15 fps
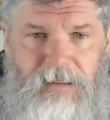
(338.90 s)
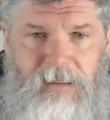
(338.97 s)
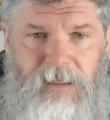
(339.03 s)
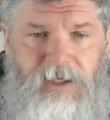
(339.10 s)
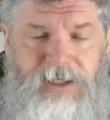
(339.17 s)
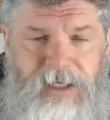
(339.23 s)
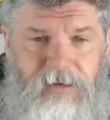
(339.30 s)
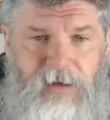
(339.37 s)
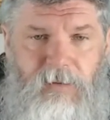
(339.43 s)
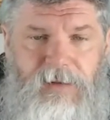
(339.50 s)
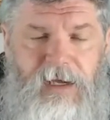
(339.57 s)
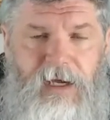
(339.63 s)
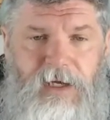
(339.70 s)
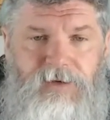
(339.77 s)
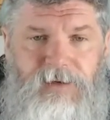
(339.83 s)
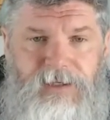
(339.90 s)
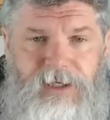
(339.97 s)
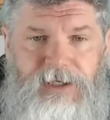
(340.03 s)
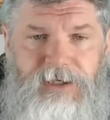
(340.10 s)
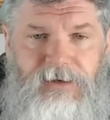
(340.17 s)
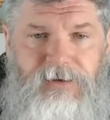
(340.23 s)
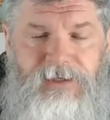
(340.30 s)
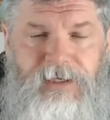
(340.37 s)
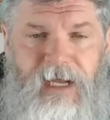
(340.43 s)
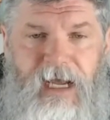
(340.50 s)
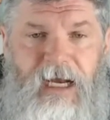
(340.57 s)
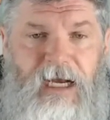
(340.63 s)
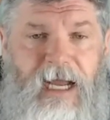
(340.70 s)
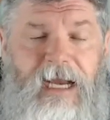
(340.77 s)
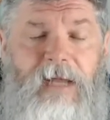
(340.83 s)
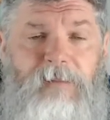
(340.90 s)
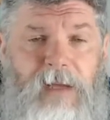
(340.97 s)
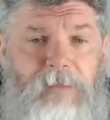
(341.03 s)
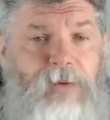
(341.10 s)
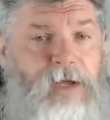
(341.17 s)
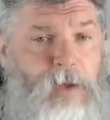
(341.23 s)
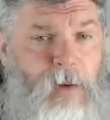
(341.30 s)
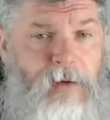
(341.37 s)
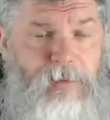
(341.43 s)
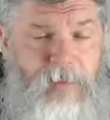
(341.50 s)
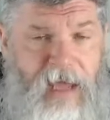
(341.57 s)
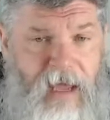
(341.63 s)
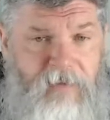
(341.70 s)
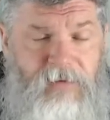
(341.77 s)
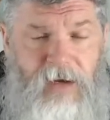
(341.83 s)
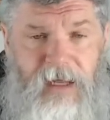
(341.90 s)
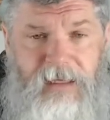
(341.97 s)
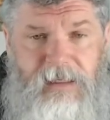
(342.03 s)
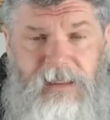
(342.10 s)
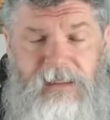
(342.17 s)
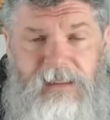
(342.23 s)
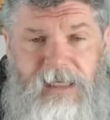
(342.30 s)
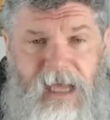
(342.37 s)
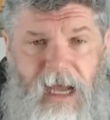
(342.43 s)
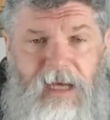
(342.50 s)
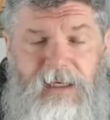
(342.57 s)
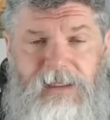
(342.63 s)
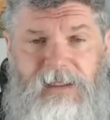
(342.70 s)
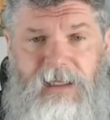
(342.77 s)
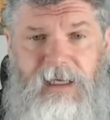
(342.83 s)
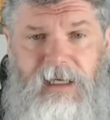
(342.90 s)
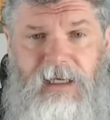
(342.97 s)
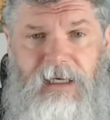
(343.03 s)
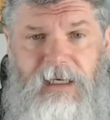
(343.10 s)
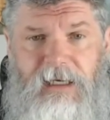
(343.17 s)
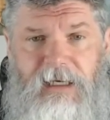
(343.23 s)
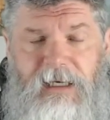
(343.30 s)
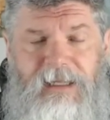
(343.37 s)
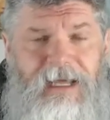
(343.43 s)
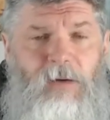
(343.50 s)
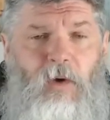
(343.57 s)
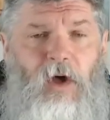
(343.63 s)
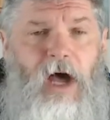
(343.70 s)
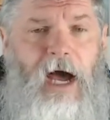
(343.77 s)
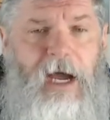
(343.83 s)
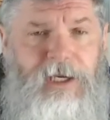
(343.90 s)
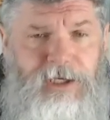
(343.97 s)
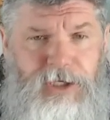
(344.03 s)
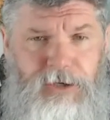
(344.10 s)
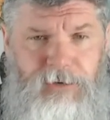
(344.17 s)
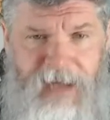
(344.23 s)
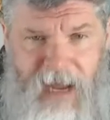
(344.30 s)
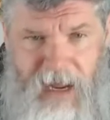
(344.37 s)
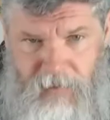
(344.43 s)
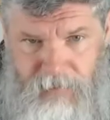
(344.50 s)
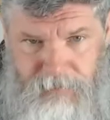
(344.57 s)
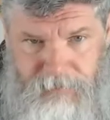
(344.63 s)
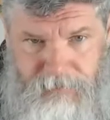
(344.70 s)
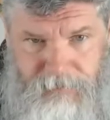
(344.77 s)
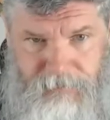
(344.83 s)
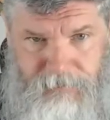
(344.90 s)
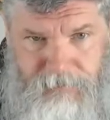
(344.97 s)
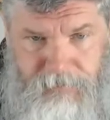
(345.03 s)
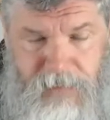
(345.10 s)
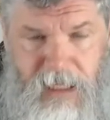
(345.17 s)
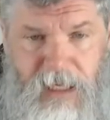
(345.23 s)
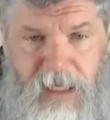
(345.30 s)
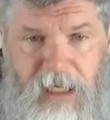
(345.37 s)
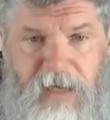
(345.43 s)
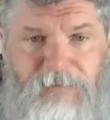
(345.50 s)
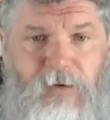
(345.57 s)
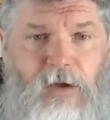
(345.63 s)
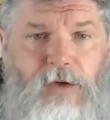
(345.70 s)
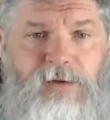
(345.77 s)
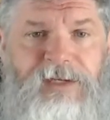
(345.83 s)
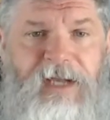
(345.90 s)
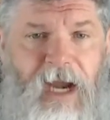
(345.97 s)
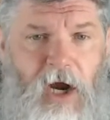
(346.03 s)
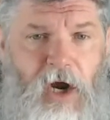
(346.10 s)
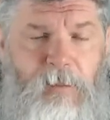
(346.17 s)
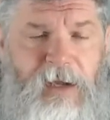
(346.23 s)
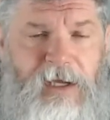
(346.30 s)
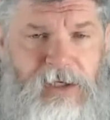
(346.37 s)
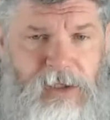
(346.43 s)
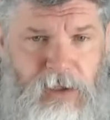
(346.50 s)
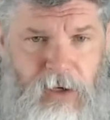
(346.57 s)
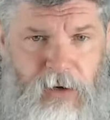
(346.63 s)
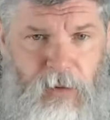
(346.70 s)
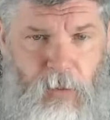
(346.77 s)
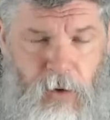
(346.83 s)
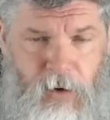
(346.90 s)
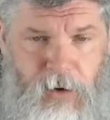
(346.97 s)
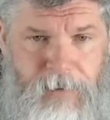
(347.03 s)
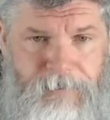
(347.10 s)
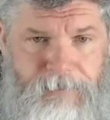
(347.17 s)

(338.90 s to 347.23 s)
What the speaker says: dealing with the country's issues and letting people get away with behavior like this endlessly. They will hunt you down if you use an Arabic slur word,